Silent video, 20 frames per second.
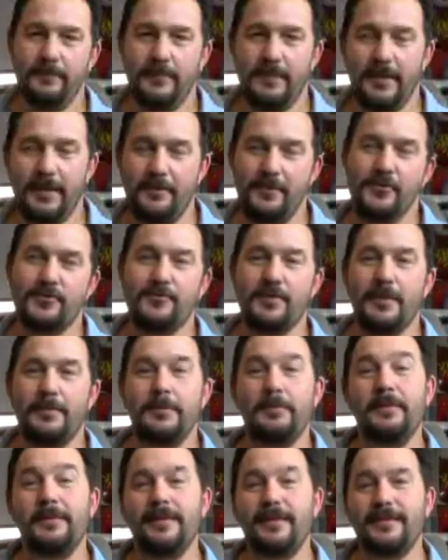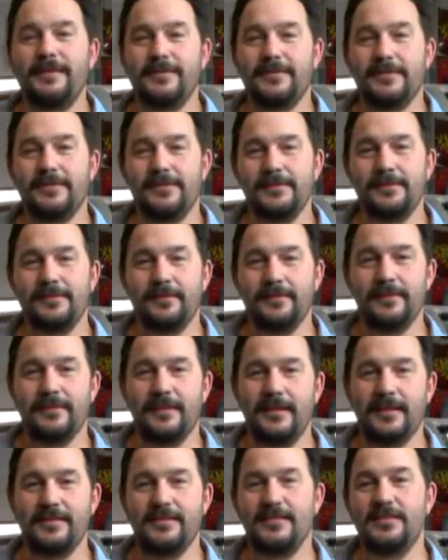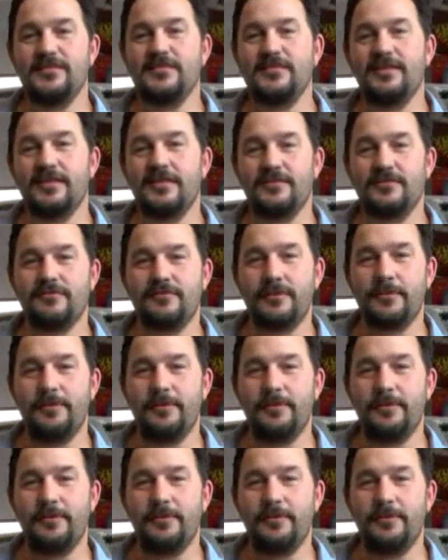My name is Robert Palanza, and I teach collision